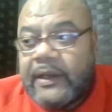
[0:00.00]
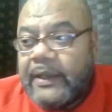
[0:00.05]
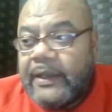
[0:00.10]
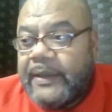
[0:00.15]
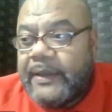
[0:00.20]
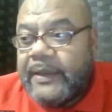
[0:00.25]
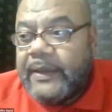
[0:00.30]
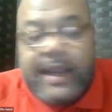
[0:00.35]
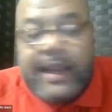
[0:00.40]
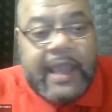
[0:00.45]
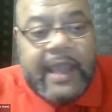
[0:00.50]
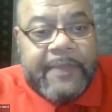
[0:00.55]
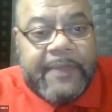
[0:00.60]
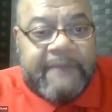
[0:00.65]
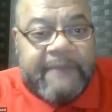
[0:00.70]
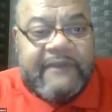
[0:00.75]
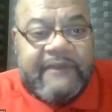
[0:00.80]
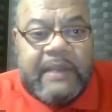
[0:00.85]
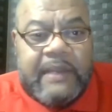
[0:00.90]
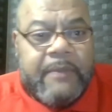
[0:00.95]
then I got
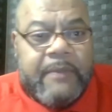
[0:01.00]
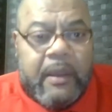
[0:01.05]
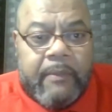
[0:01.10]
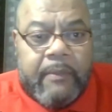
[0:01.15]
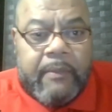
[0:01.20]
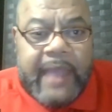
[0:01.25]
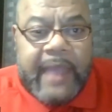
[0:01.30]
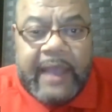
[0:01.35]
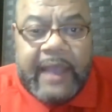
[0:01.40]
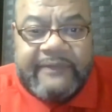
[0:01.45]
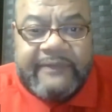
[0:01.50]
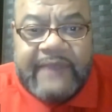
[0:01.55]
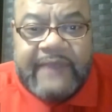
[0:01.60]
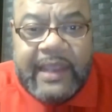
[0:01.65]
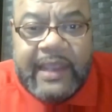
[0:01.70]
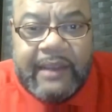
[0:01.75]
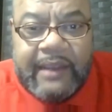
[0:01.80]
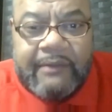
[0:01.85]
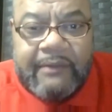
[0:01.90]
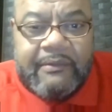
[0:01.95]
this email back
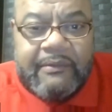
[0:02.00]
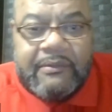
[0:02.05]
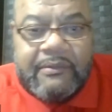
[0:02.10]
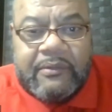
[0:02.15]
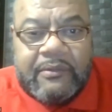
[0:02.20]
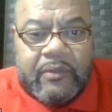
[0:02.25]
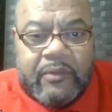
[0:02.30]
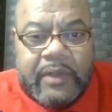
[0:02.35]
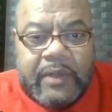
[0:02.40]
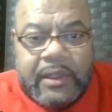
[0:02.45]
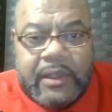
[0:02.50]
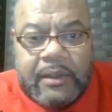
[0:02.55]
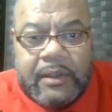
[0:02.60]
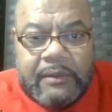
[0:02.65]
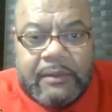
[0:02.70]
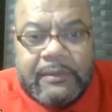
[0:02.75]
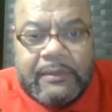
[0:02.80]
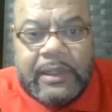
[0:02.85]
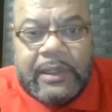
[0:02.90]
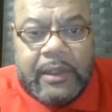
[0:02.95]
saying,
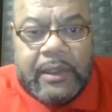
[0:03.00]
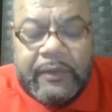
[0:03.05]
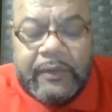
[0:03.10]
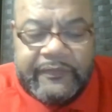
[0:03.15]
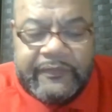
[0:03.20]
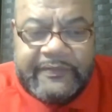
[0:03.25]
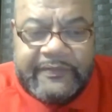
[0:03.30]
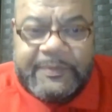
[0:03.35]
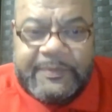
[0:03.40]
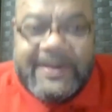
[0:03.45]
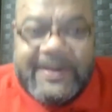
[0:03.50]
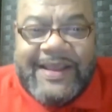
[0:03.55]
we're closed.